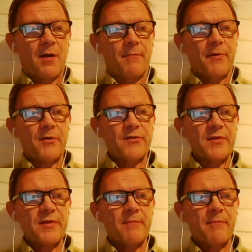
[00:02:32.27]
because
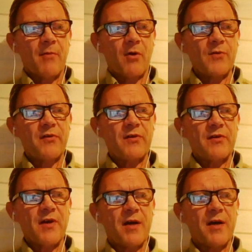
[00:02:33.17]
most of the
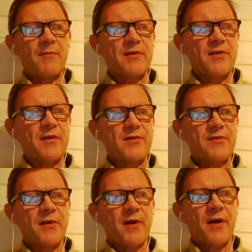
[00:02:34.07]
time it's